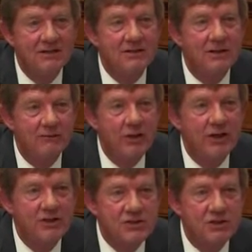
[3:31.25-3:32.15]

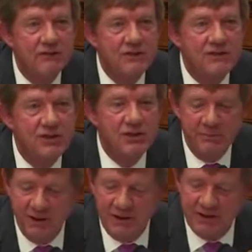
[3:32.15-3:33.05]
delivering a service to
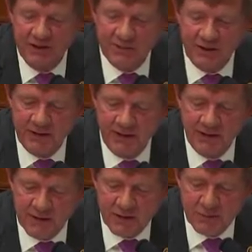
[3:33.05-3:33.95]
communities. But
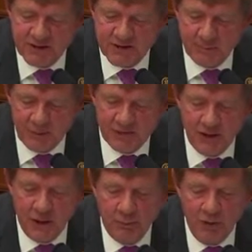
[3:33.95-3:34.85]
Mr.
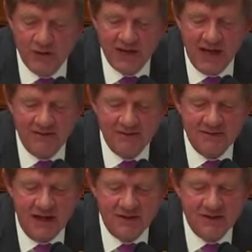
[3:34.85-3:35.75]
Purcell points out in
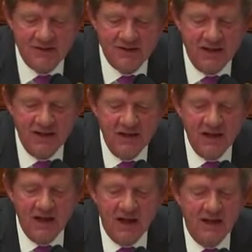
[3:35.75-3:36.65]
Texas,
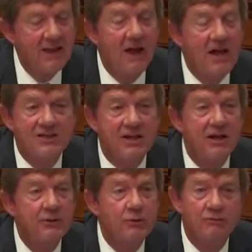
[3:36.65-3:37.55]
they lost
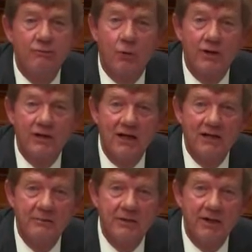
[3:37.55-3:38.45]
149
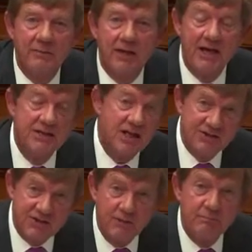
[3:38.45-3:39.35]
community banks. I
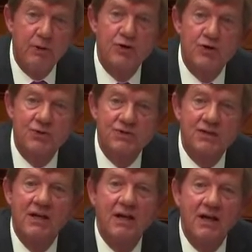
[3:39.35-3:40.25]
assume mergers
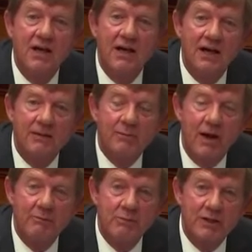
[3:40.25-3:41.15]
that
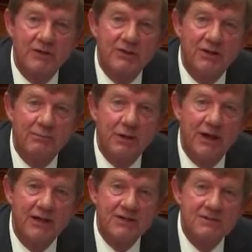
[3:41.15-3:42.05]
probably took
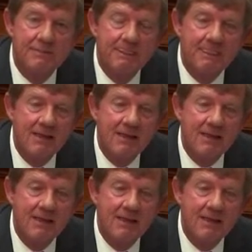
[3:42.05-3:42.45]
place.